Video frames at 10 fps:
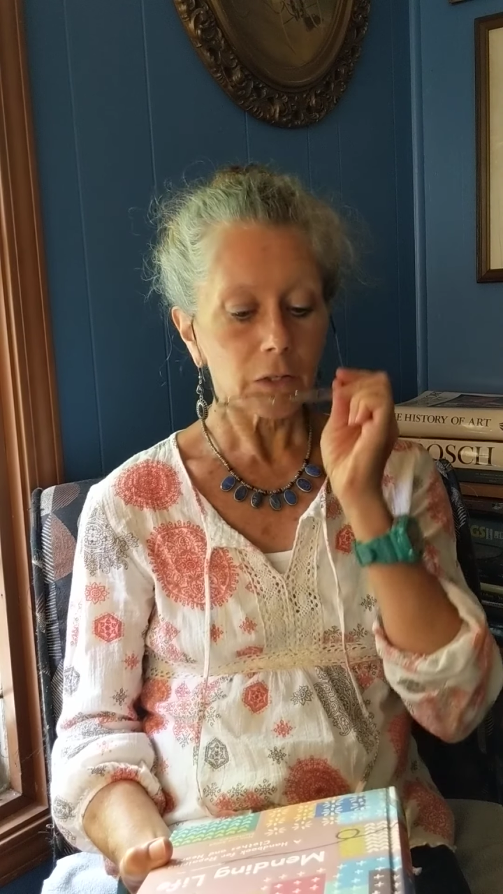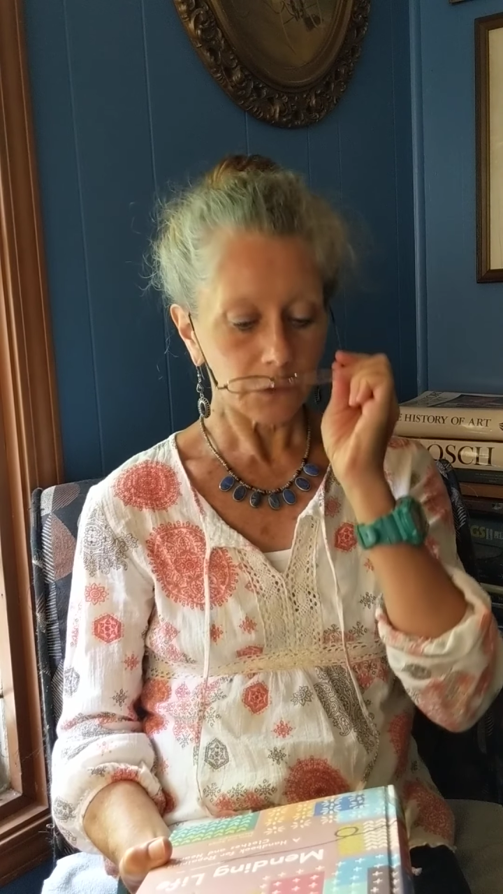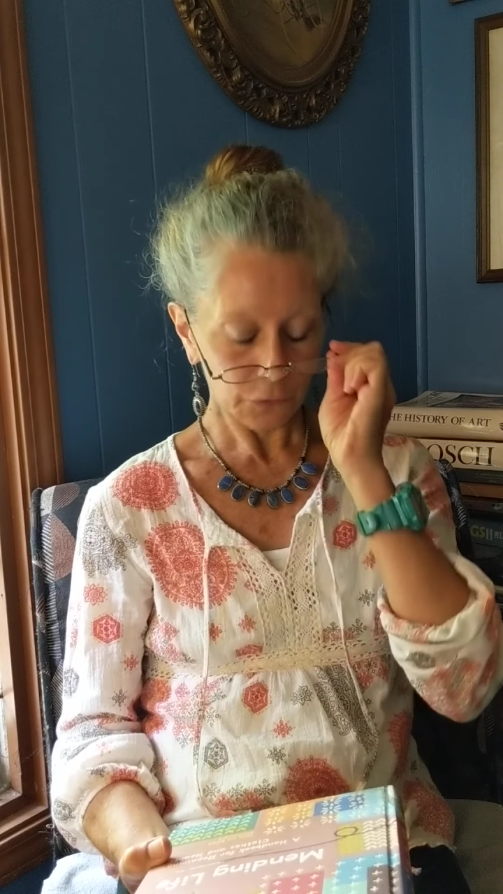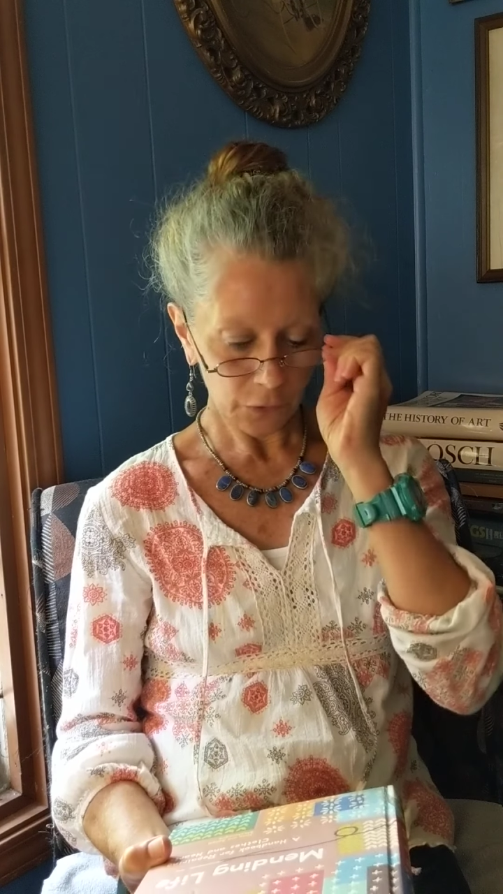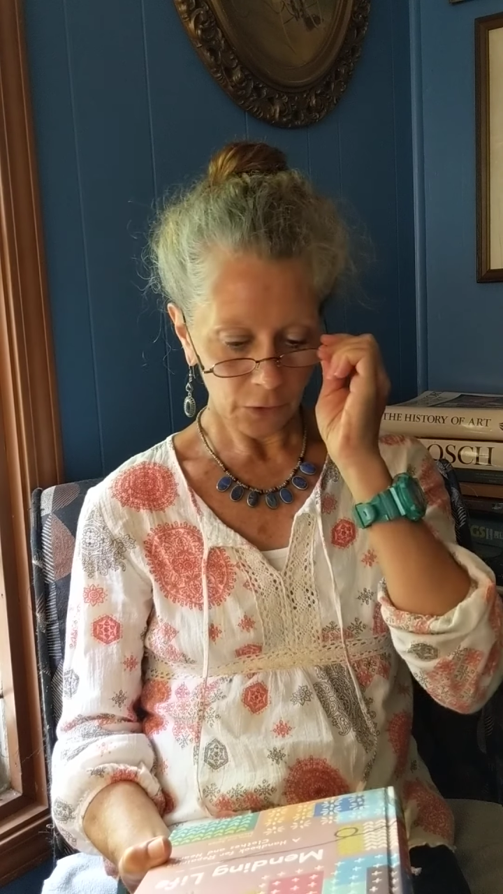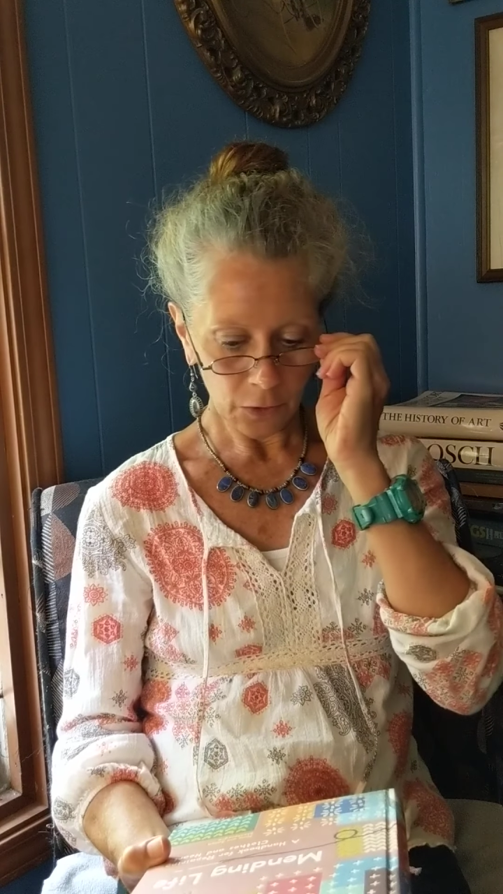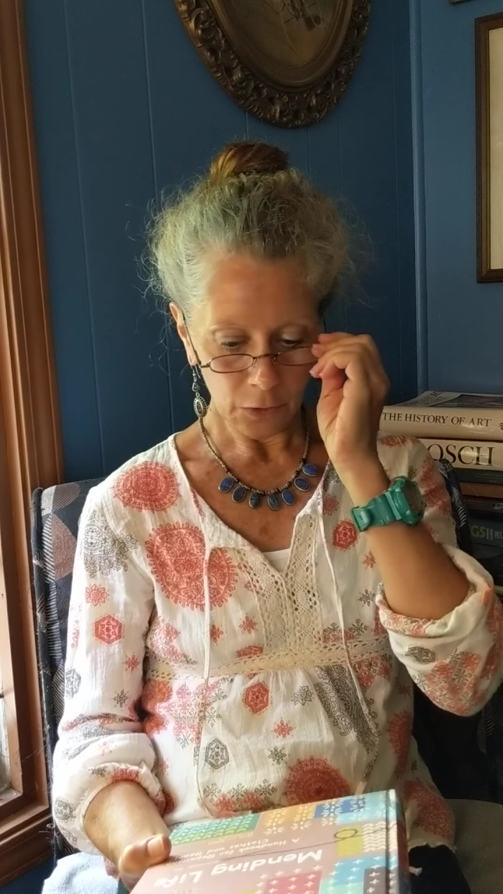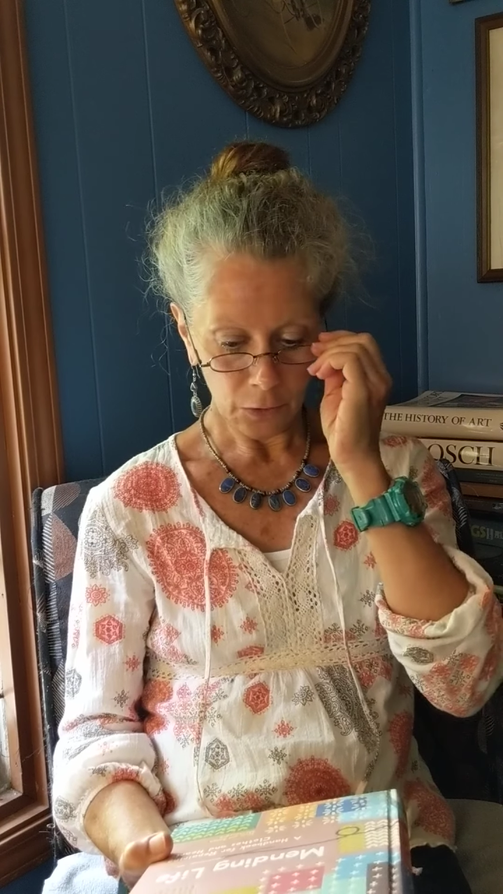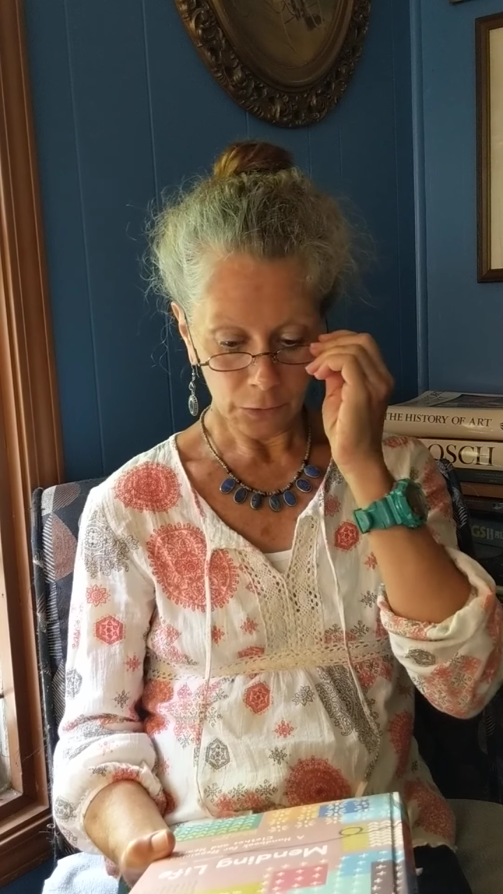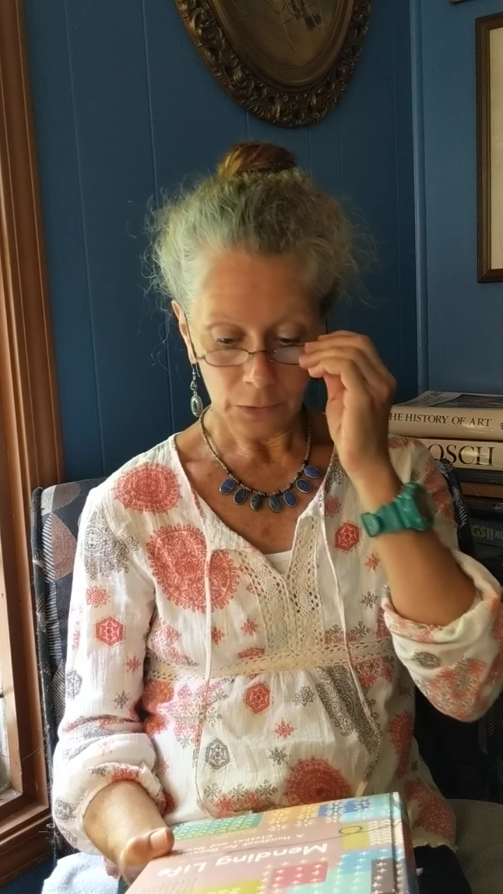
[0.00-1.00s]
is
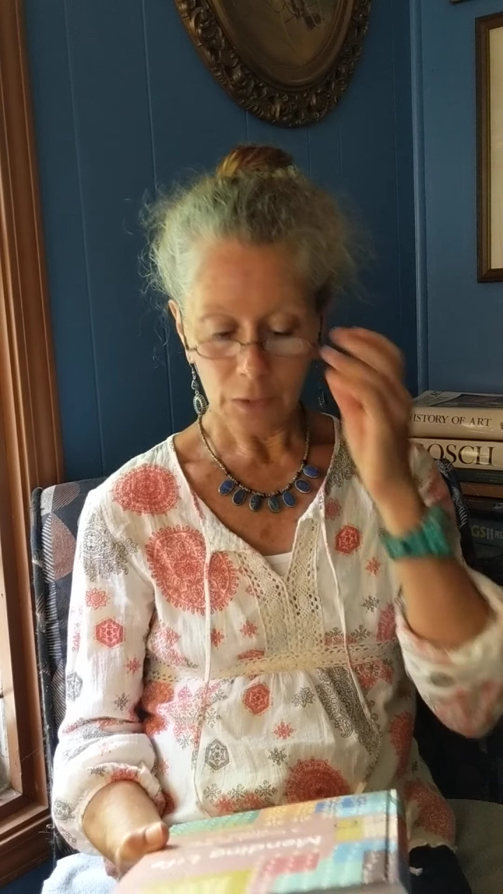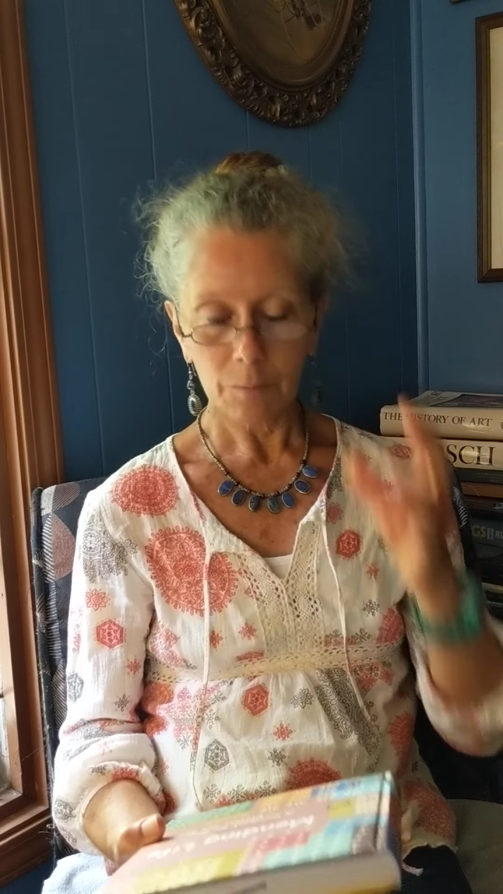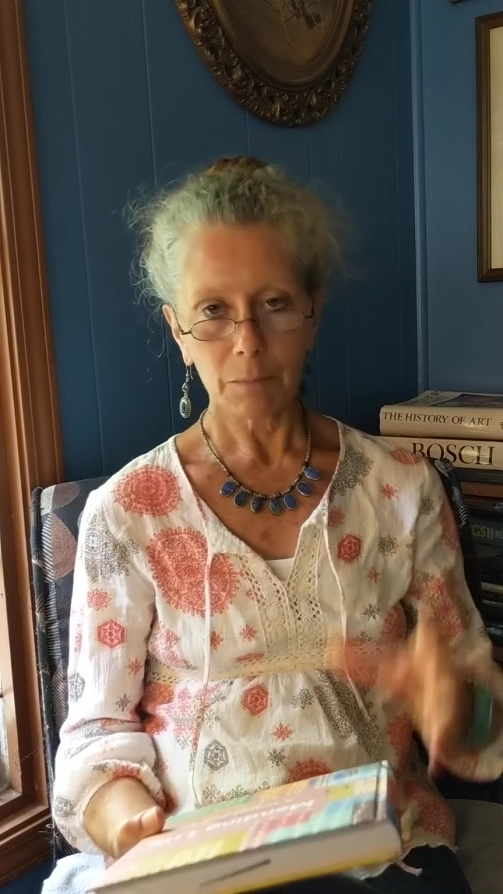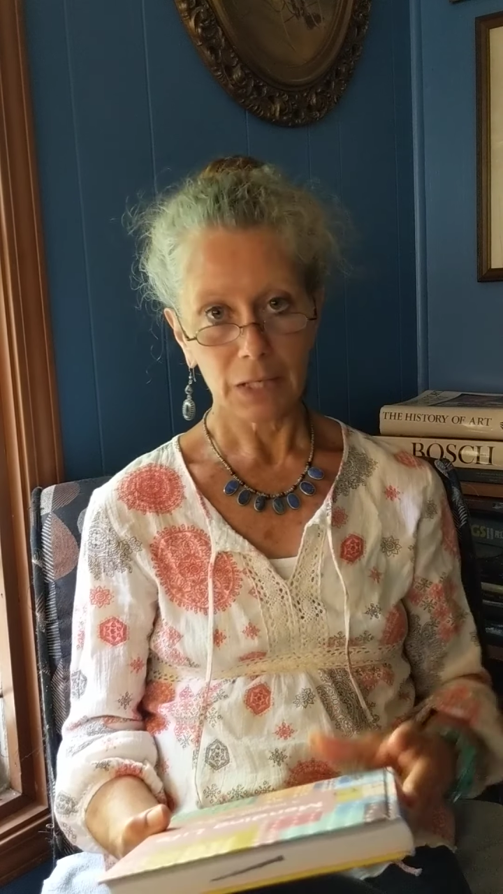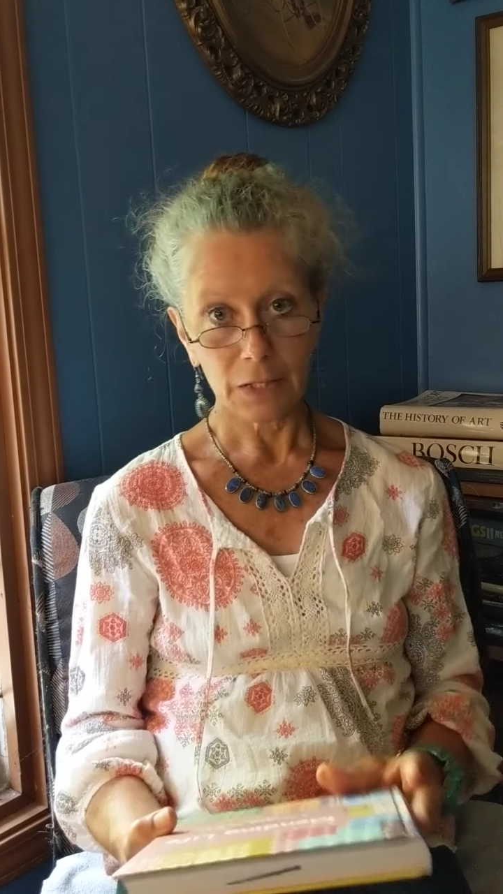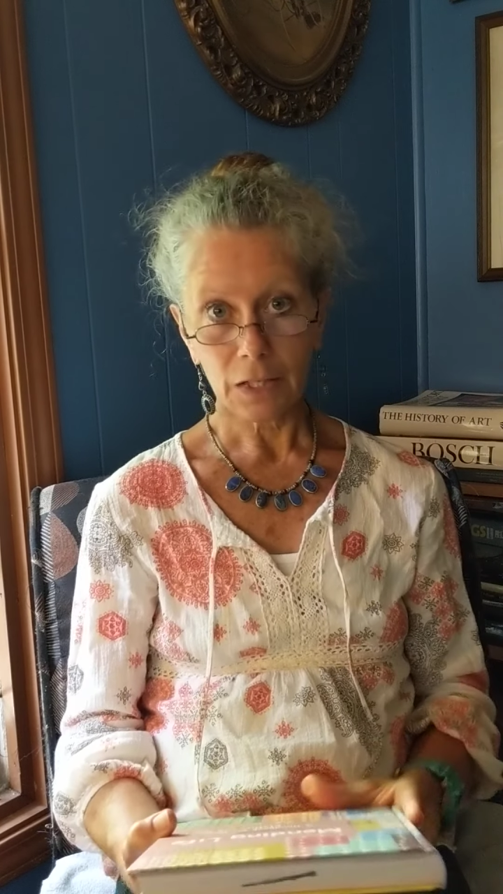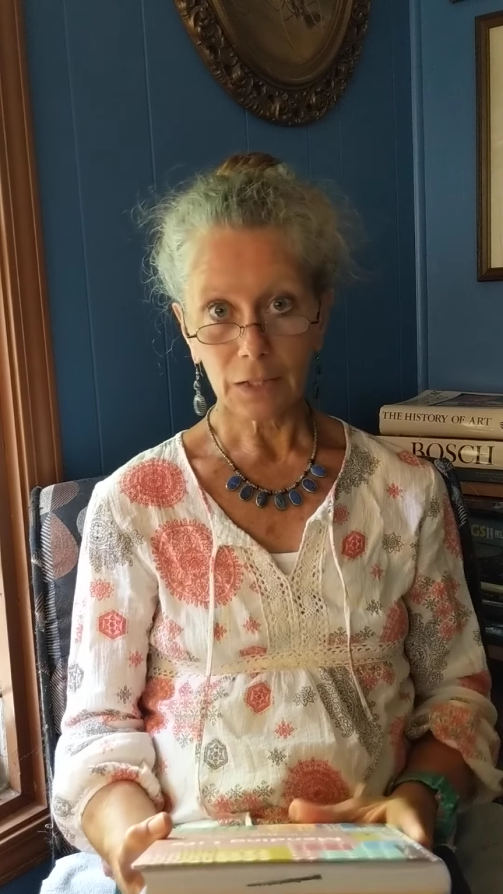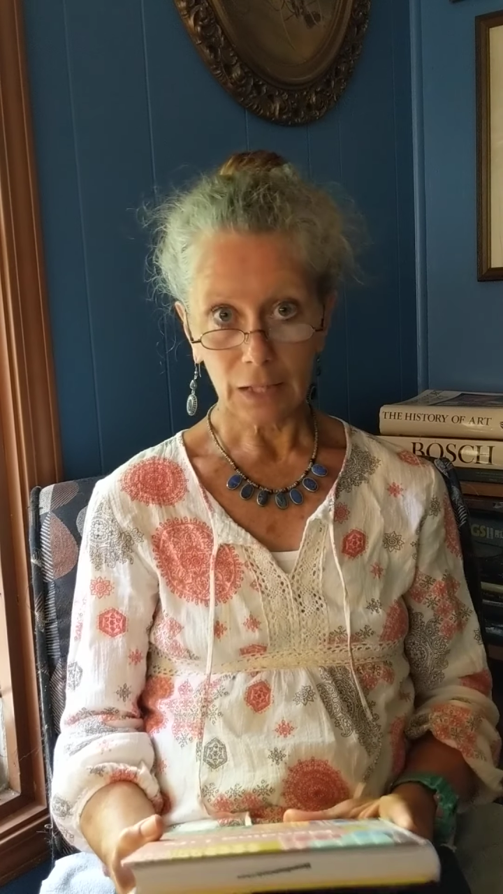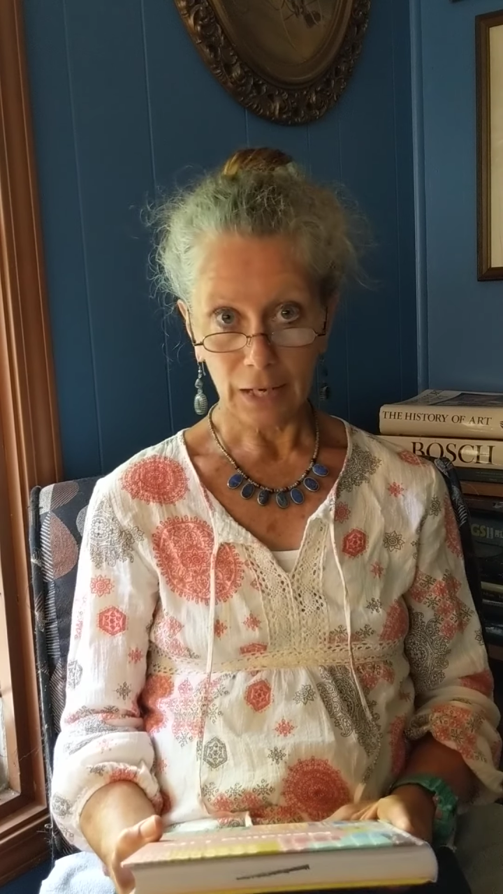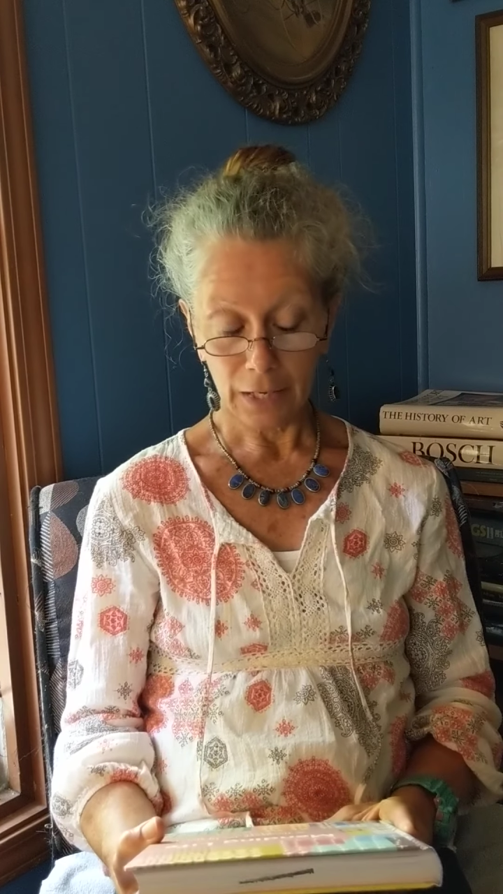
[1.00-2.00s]
called Mending
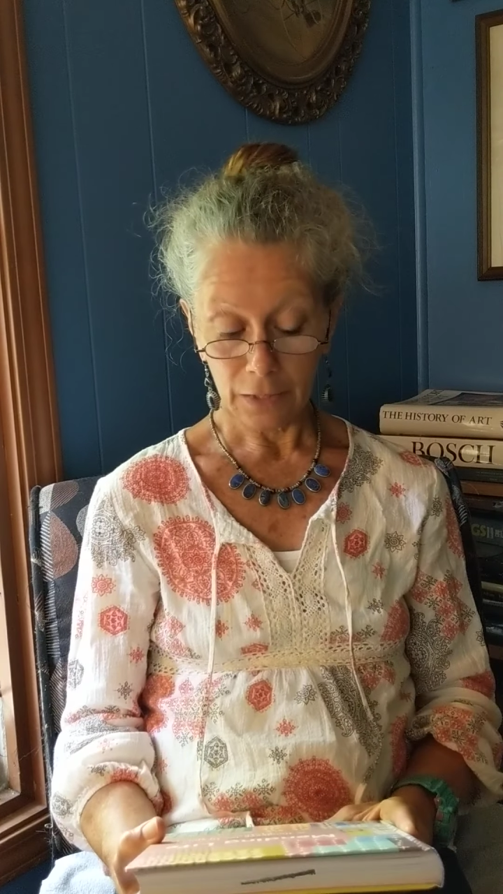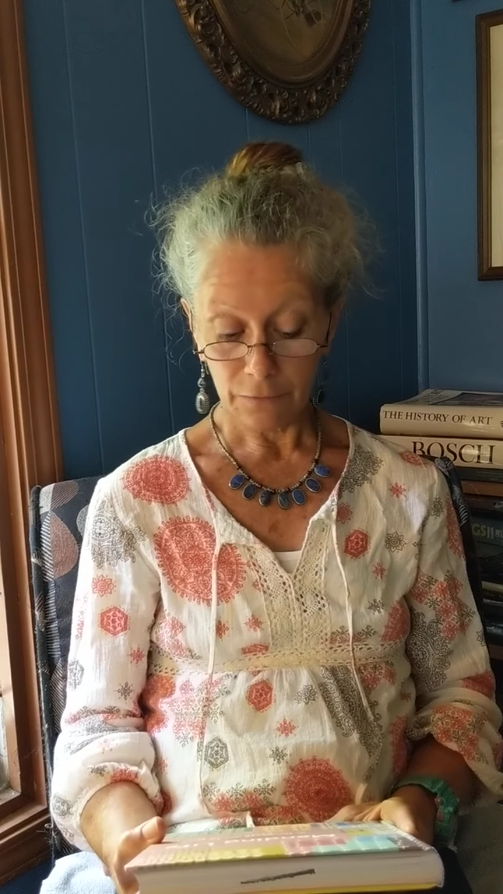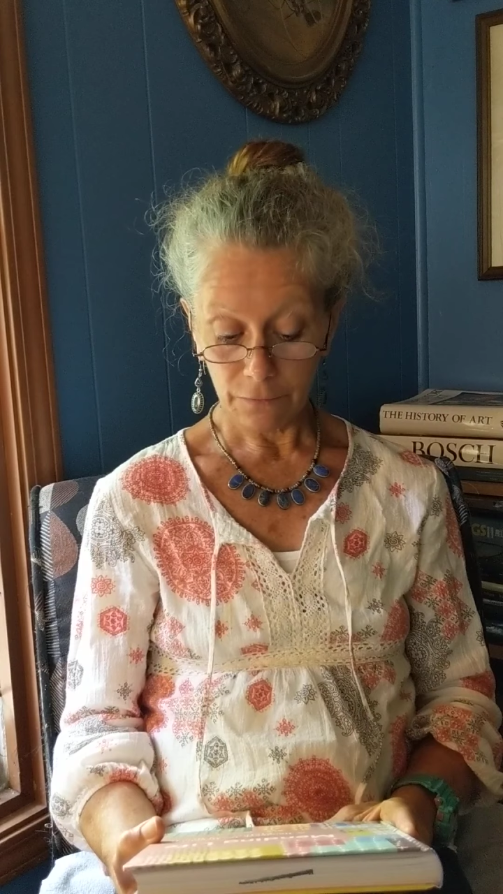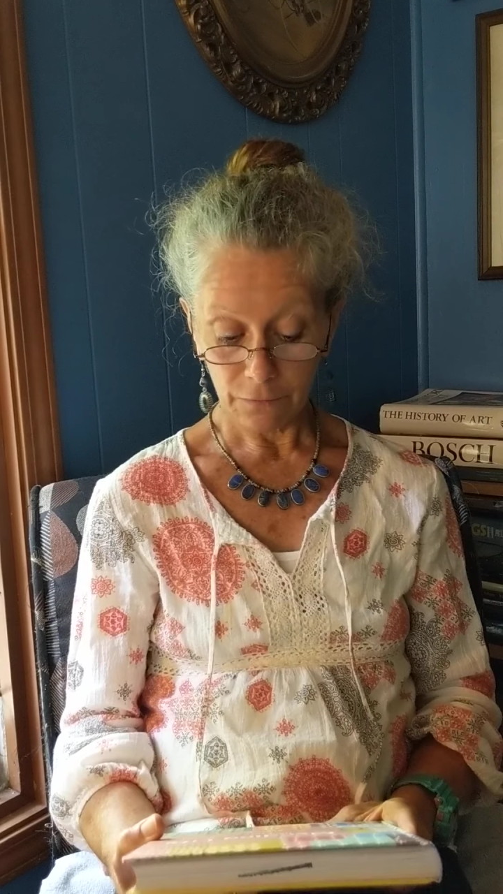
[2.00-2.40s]
Life,